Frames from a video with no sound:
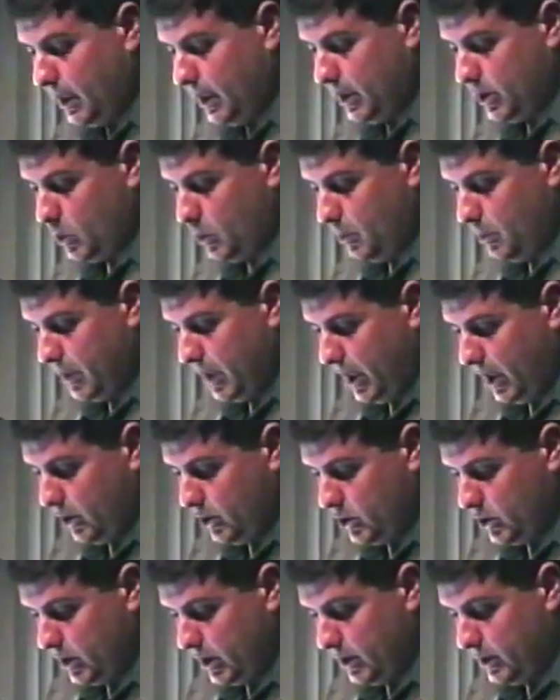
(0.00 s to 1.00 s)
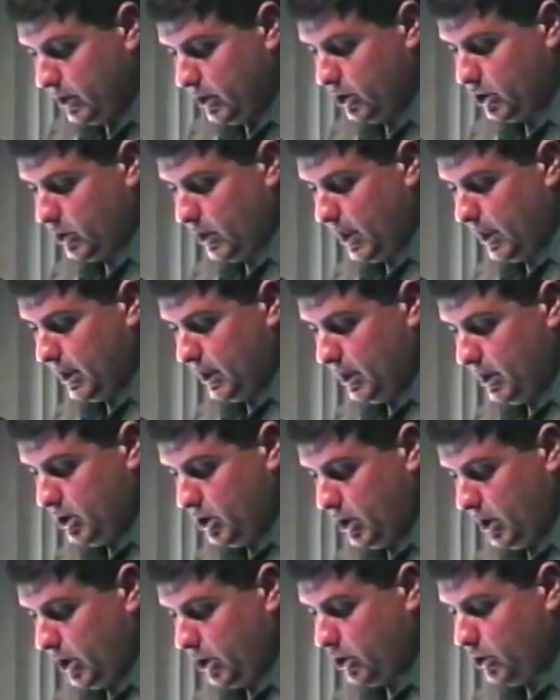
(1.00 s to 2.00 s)
Glennys will be hosting the
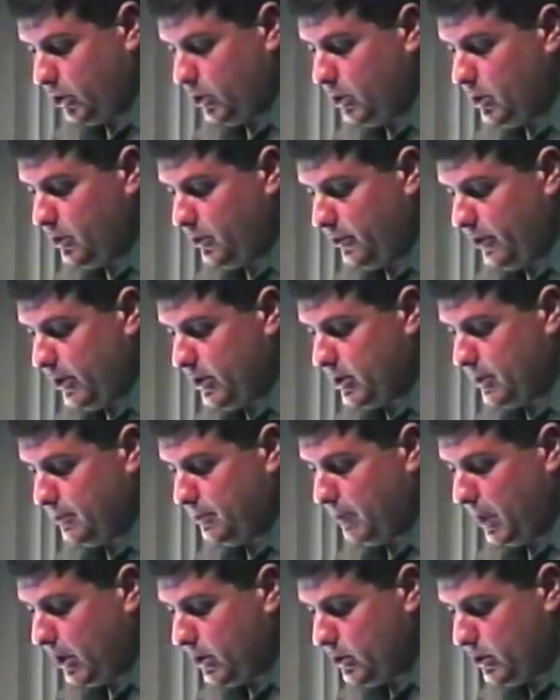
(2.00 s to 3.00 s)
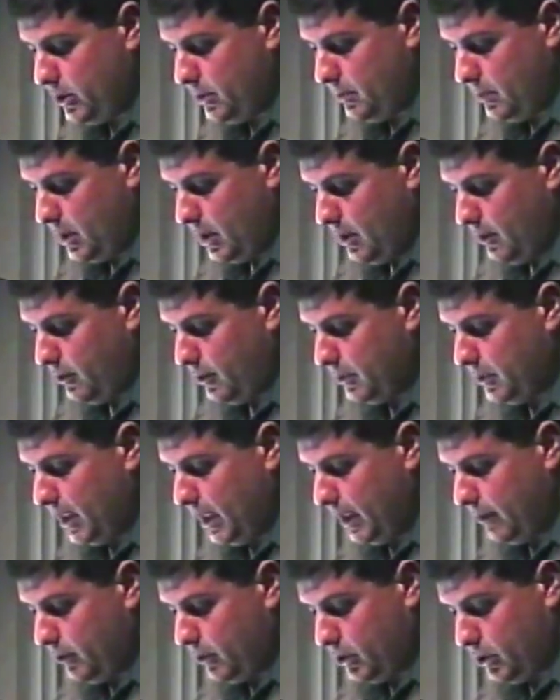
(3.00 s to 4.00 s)
Australian International UFO Symposium
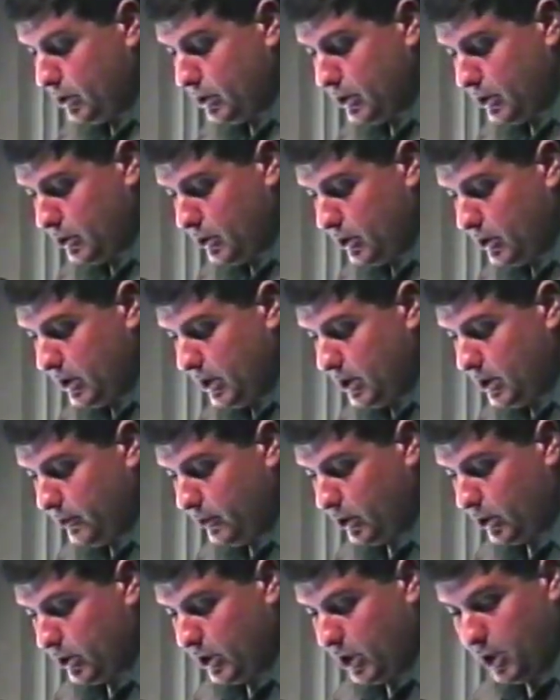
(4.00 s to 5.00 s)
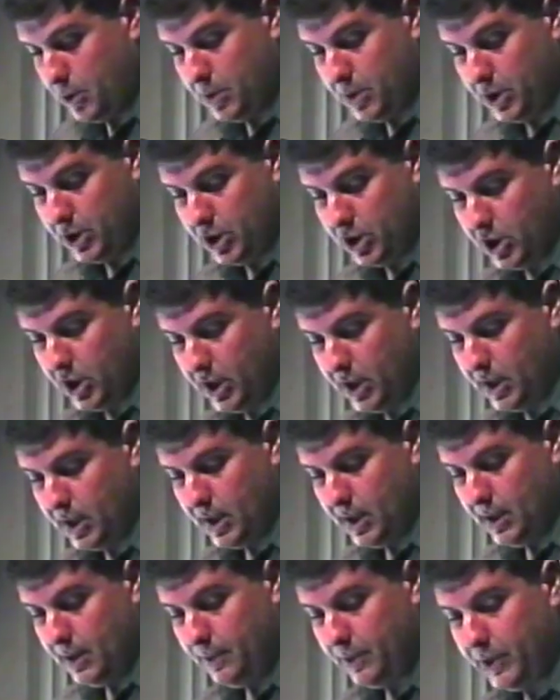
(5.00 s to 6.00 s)
from the 11th to the 13th of October this
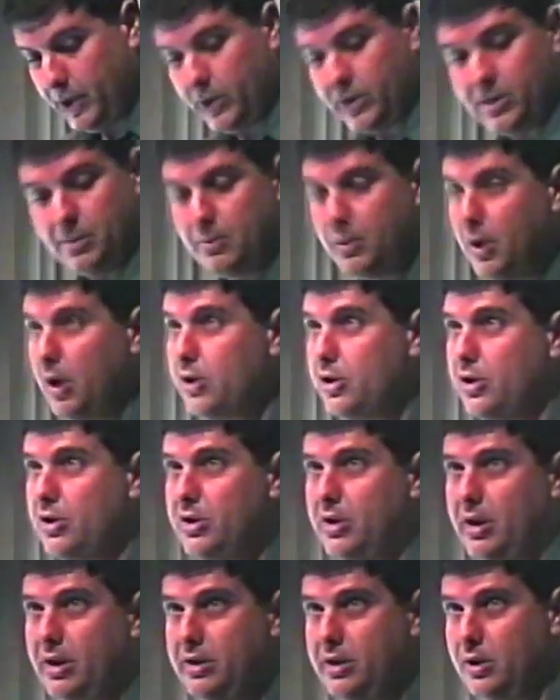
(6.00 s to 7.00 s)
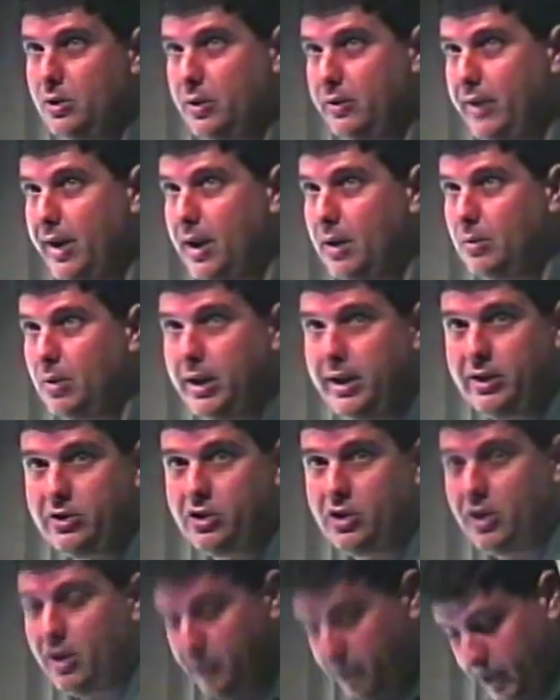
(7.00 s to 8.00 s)
year. There are some brochures, etc. available
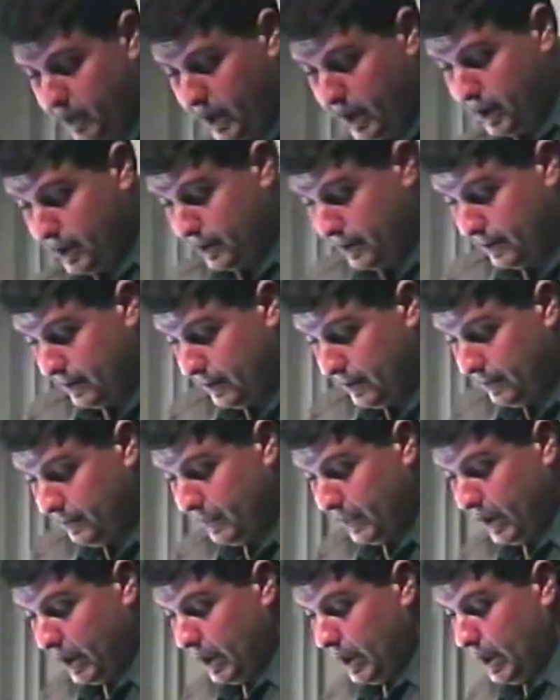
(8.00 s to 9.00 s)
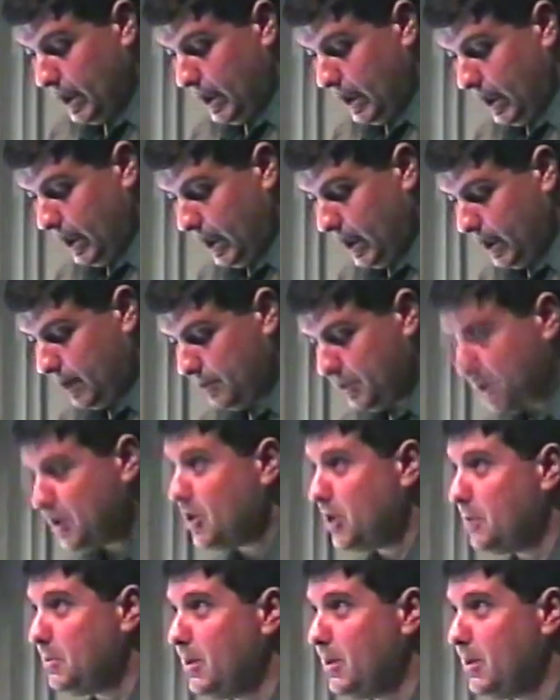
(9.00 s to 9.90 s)
outside for that.